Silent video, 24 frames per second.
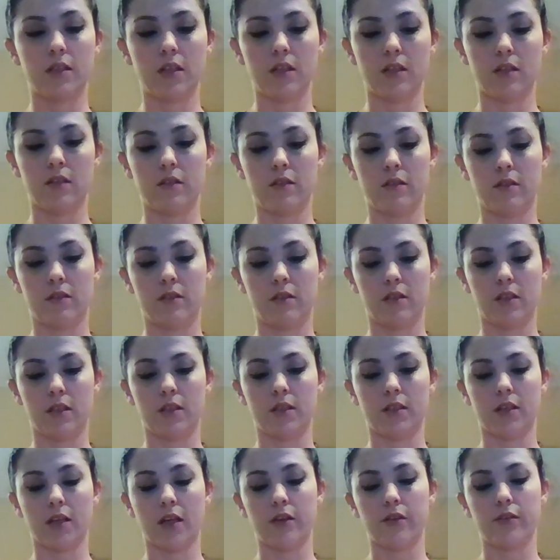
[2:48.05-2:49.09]
is
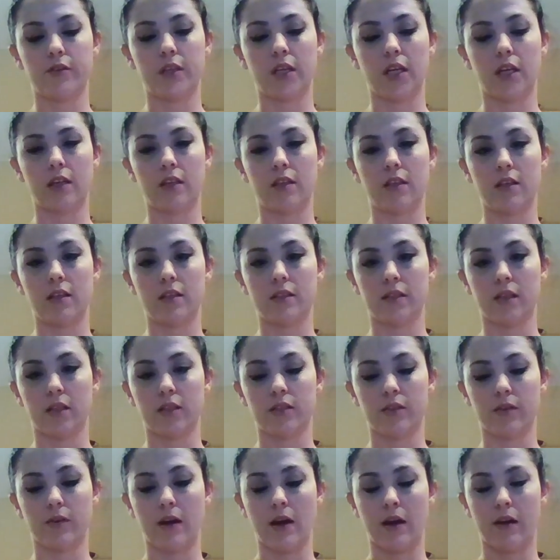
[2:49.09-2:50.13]
how you take the
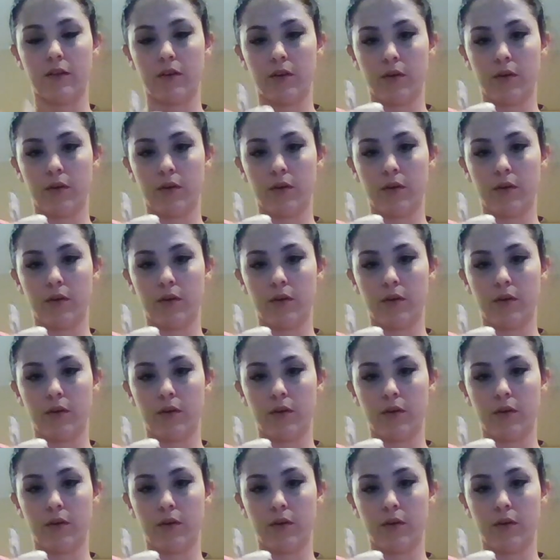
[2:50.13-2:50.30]
sensor out.